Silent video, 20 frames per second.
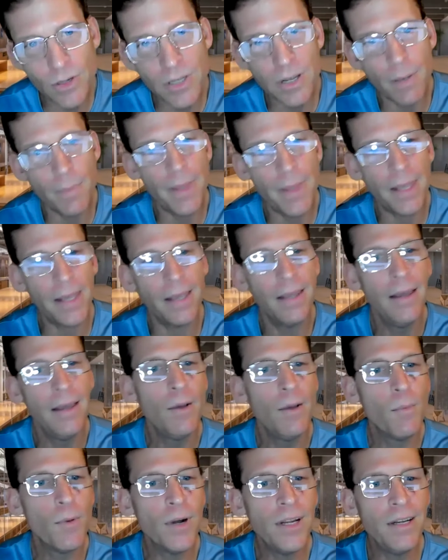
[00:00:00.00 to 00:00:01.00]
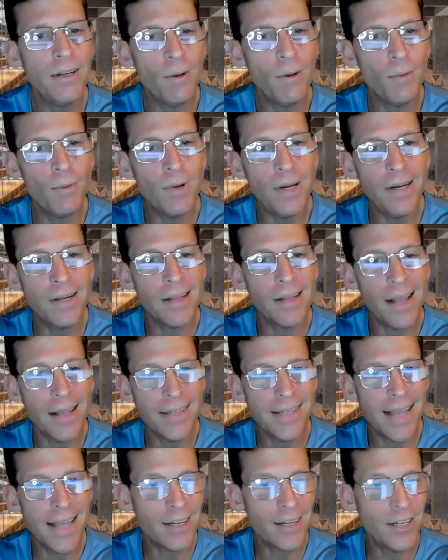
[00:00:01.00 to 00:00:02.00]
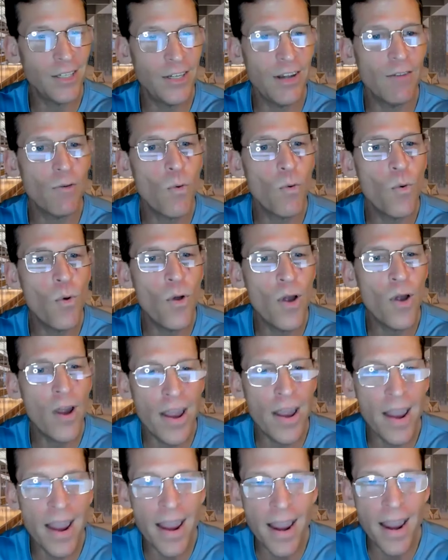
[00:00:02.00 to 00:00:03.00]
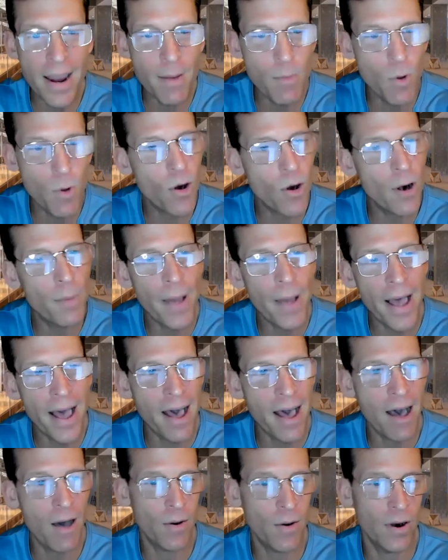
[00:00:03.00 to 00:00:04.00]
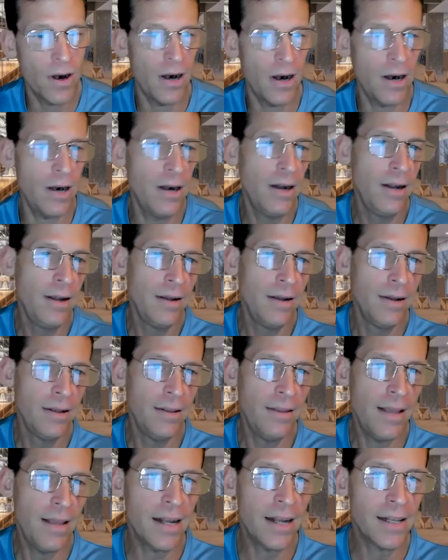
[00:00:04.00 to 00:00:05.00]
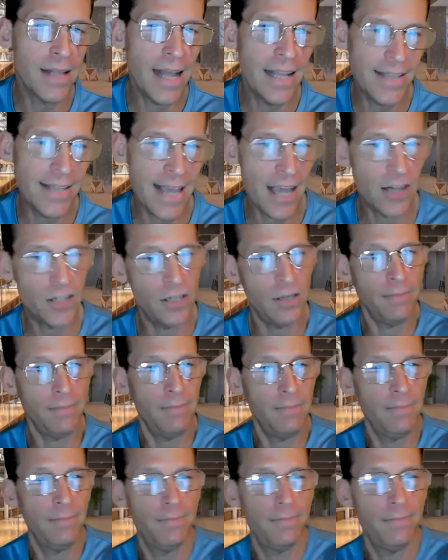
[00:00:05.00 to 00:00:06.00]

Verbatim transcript: do something where you don't need class actions. You have way more power than a class action.